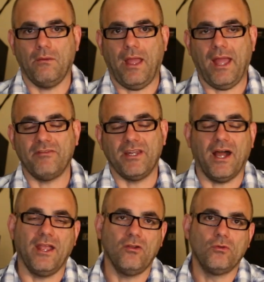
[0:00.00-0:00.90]
having
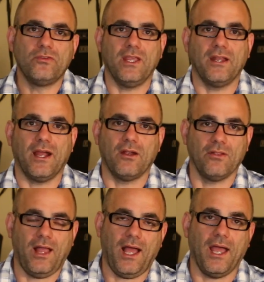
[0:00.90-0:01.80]
idols in our
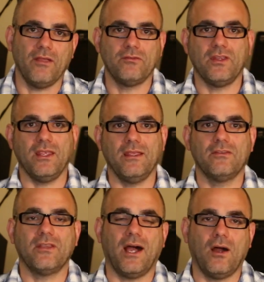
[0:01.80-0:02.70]
lives
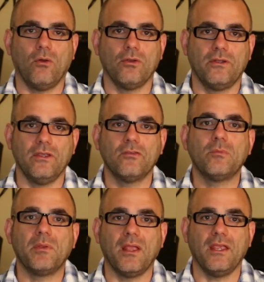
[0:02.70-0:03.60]
is our
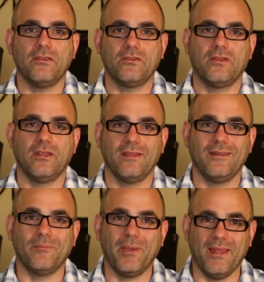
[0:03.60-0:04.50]
displaced
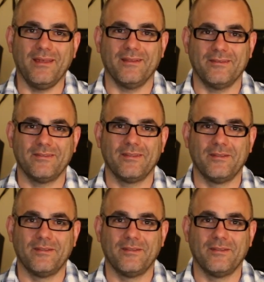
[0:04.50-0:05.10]
dependence.